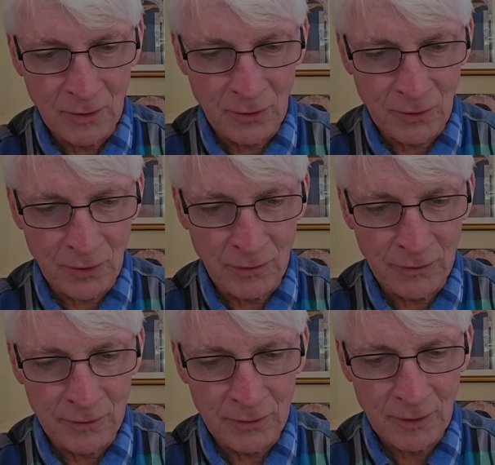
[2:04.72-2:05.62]
to the
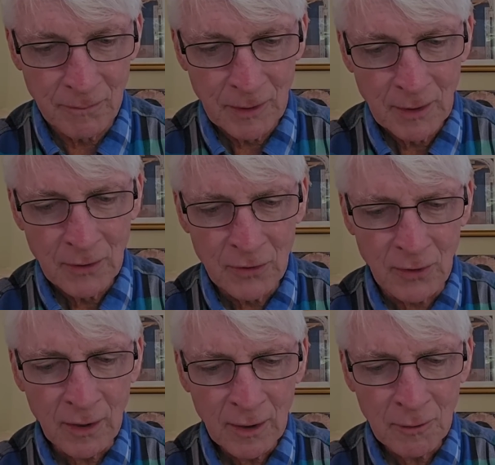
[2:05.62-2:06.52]
servants,
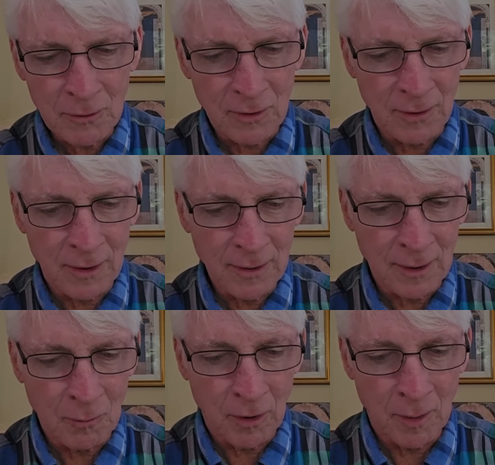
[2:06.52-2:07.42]
"Stay here with the donkey
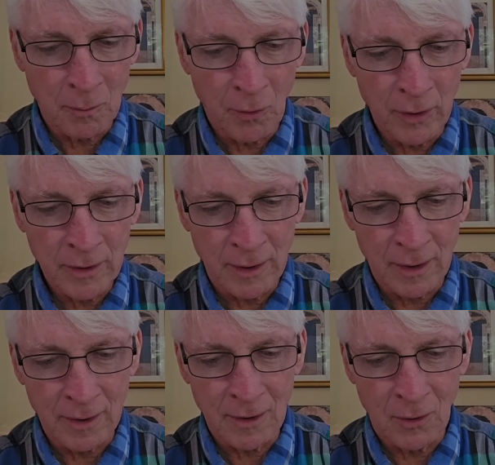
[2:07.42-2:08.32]
while the boy and
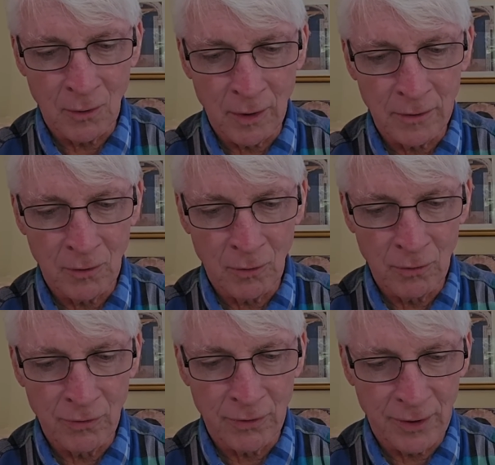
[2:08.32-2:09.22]
I go on
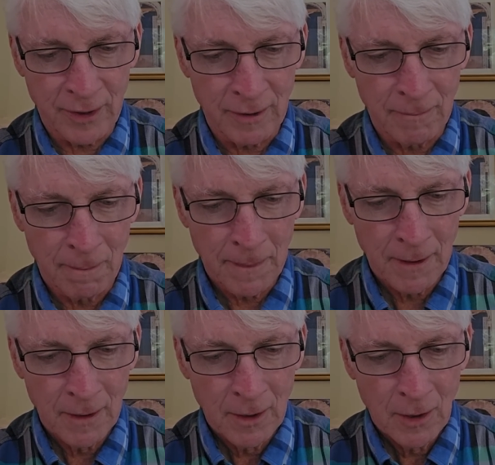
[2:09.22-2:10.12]
over there.
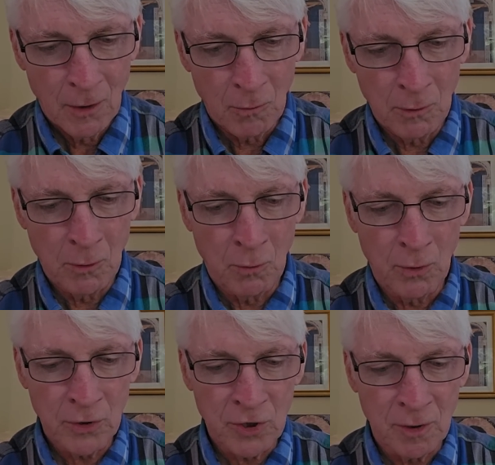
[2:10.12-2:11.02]
We will
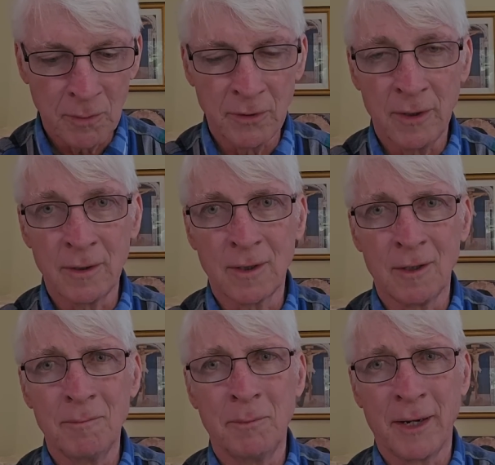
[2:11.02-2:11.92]
worship and then
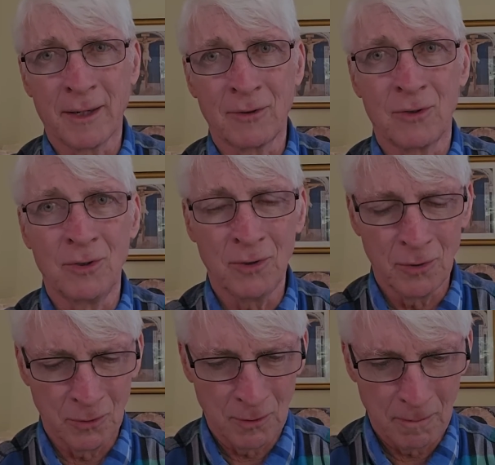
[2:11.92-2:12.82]
come back to
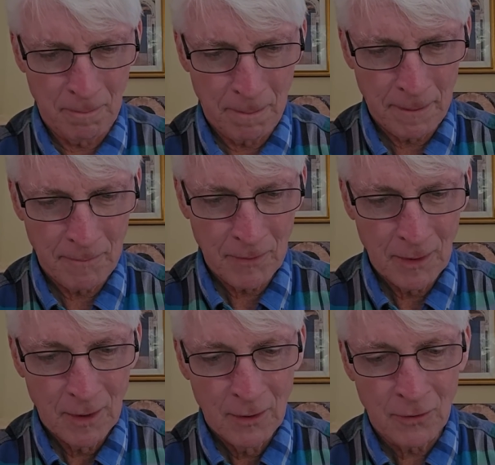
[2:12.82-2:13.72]
you."
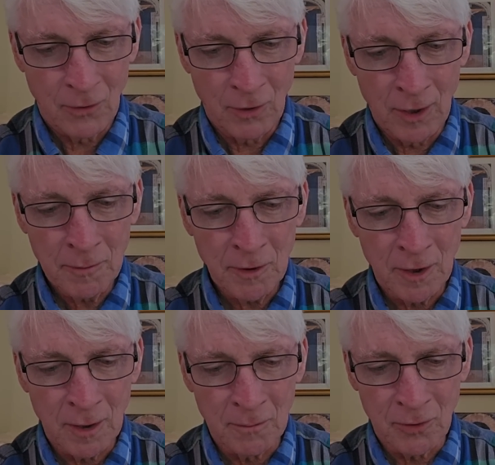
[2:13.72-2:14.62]
So
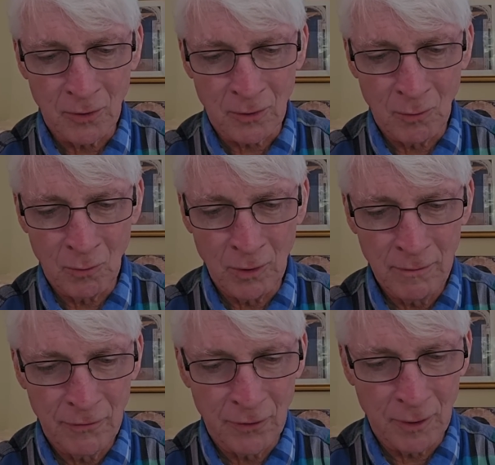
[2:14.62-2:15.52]
Abraham took the wood
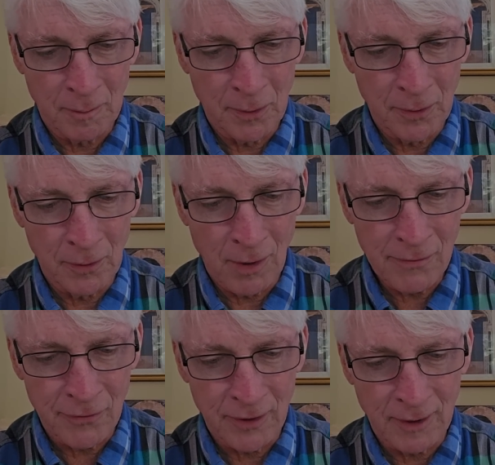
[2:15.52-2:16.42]
for the burnt
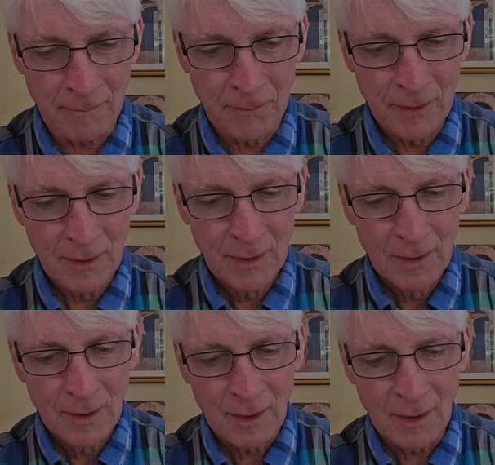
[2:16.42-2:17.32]
offering
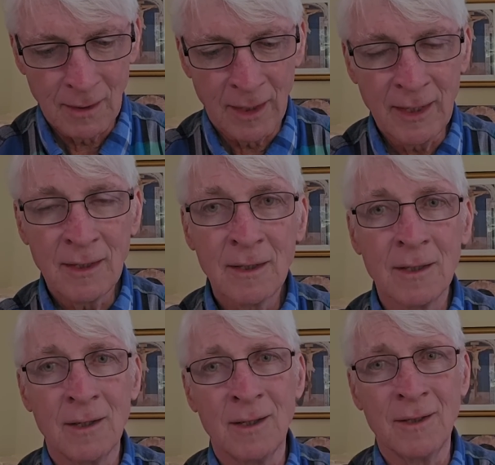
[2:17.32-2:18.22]
and laid it
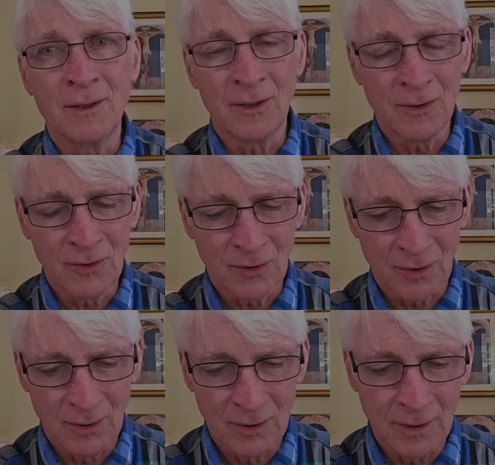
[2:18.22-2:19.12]
on his
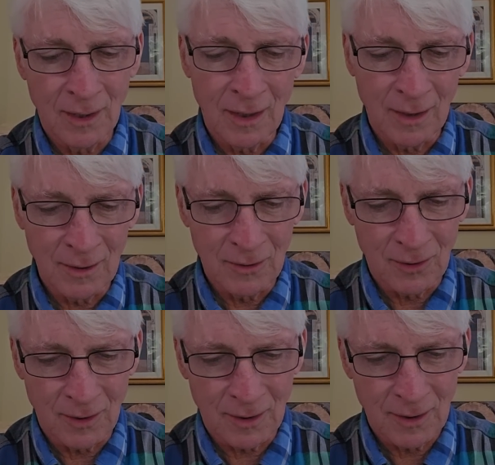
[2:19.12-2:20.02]
son
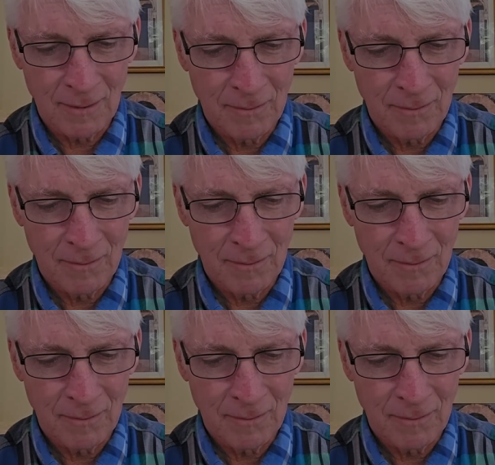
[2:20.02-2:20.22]
Isaac.